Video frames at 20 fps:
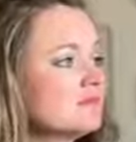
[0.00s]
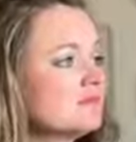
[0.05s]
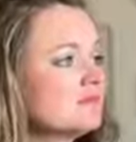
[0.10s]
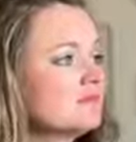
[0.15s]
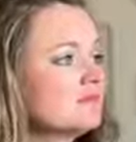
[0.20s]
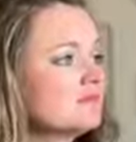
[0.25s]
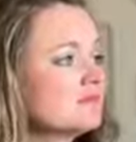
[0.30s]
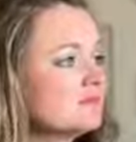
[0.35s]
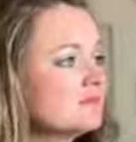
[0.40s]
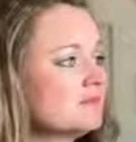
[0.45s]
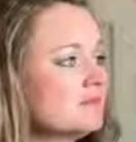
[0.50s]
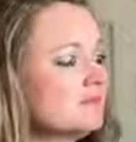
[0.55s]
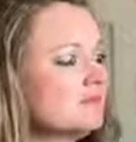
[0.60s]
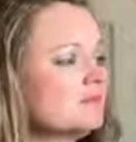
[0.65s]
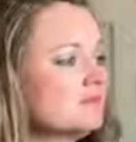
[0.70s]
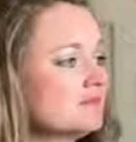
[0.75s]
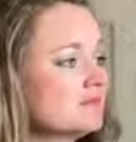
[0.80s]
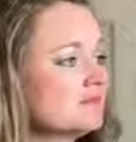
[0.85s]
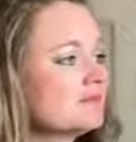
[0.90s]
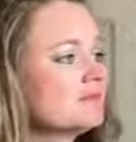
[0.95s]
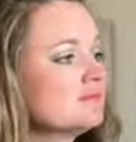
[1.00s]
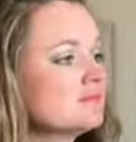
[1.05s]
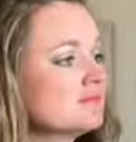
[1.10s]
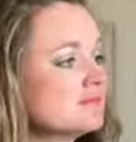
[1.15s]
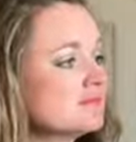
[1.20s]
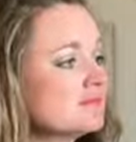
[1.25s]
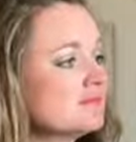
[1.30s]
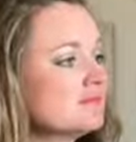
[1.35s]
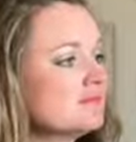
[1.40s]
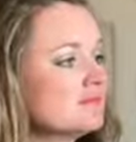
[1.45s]

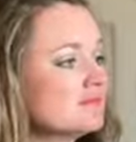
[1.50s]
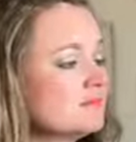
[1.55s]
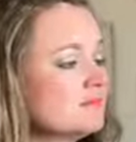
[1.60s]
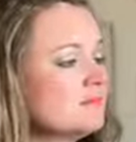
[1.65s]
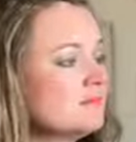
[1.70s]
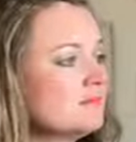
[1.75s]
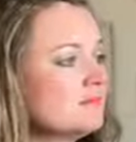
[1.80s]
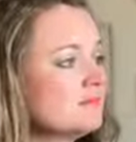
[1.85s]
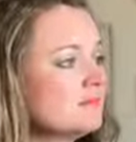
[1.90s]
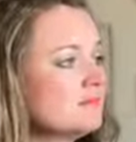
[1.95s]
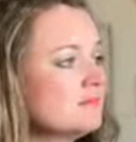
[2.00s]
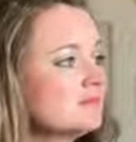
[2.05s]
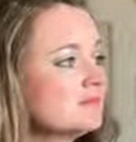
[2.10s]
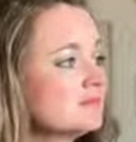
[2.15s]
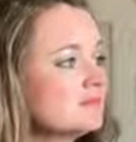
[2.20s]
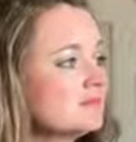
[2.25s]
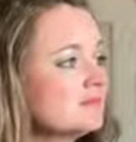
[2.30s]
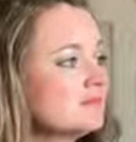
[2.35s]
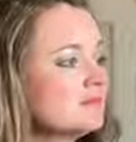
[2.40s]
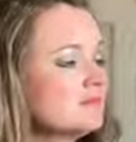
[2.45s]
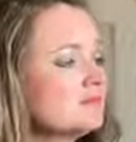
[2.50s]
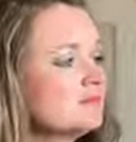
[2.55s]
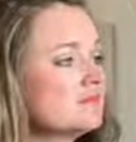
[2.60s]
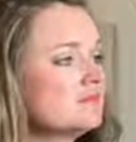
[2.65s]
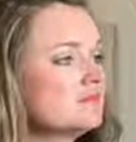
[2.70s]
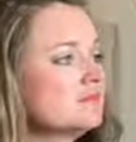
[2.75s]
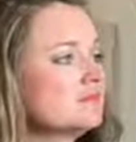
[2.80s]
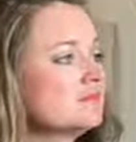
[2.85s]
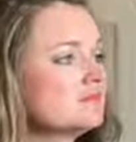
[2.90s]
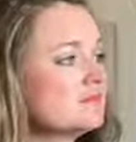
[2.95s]

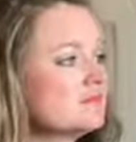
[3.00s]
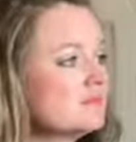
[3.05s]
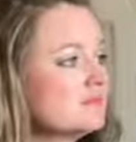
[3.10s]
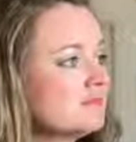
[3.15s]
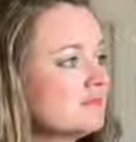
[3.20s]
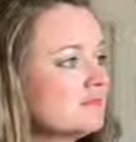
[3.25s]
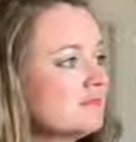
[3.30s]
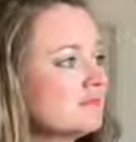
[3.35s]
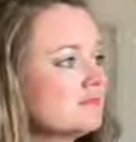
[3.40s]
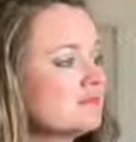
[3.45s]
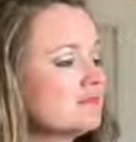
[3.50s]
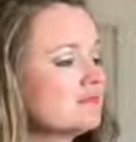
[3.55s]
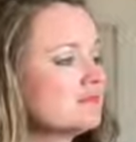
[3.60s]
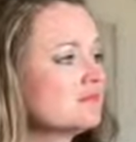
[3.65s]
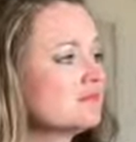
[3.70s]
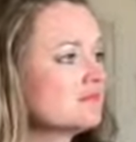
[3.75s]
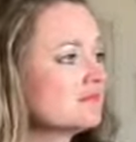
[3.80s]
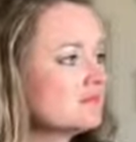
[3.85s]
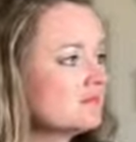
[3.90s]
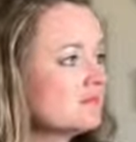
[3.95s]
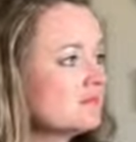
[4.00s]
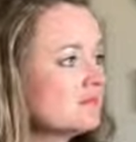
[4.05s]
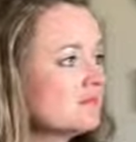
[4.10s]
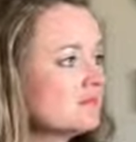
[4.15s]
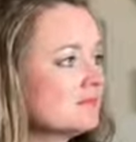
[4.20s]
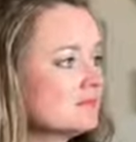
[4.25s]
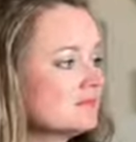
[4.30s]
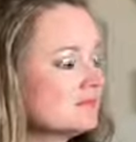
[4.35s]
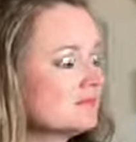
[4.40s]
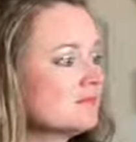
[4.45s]

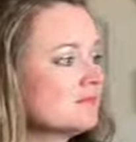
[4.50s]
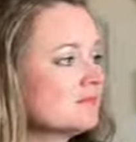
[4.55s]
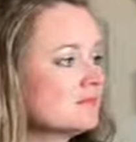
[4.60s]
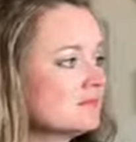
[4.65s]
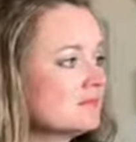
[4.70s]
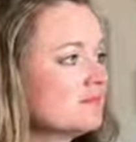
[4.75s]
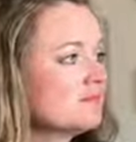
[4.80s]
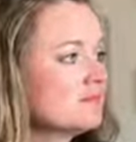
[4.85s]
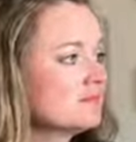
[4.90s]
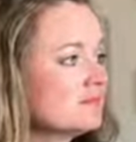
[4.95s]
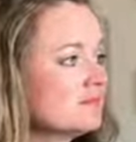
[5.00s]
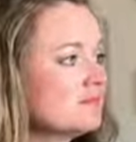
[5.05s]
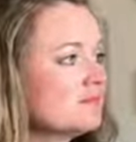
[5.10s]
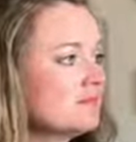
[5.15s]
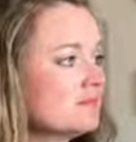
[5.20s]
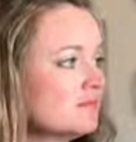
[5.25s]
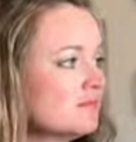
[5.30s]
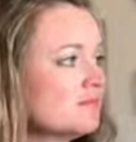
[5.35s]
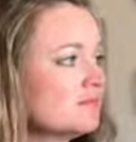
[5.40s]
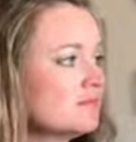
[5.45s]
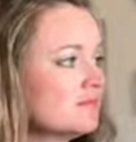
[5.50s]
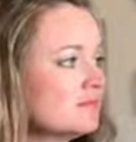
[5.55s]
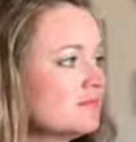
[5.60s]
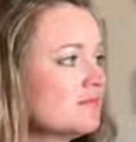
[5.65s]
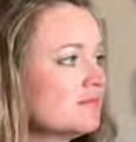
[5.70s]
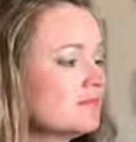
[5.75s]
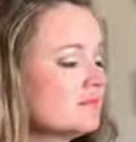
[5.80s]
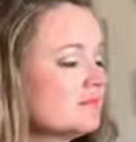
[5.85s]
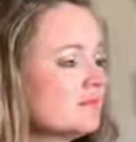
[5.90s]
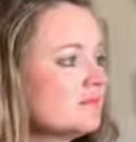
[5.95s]

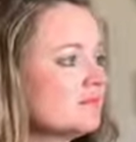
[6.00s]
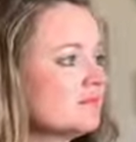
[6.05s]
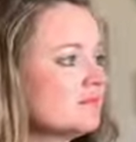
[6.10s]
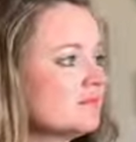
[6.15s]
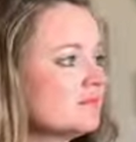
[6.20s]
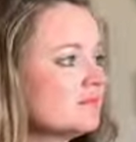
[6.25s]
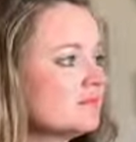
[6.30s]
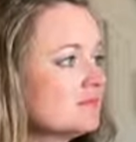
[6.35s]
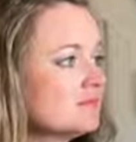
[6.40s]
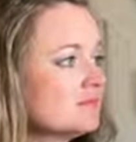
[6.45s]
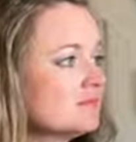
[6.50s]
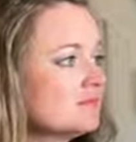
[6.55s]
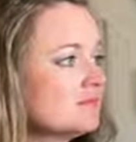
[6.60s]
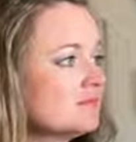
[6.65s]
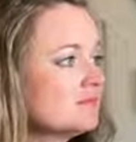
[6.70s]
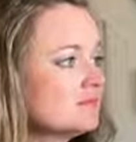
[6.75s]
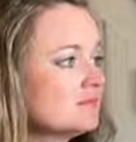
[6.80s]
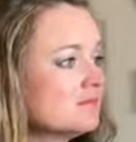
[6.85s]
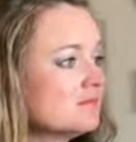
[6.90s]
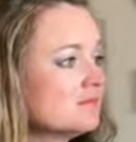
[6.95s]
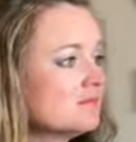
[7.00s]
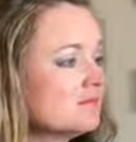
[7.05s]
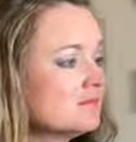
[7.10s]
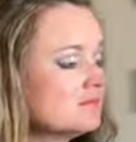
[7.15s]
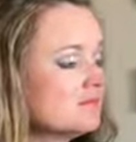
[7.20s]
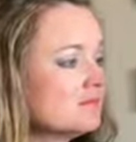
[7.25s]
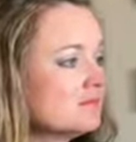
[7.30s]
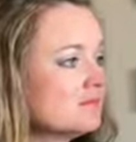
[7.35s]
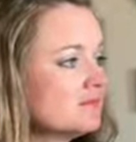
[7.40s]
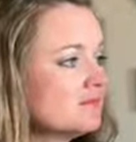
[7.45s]

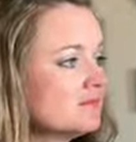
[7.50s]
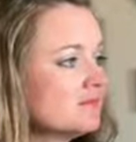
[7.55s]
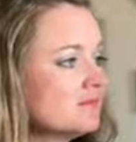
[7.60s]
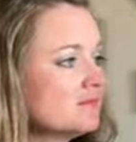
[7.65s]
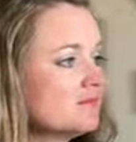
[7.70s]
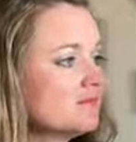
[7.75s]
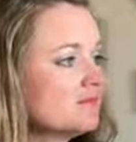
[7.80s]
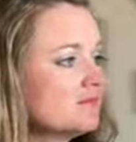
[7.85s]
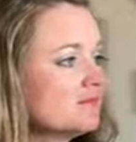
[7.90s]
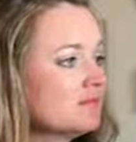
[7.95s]
The person shown says nothing.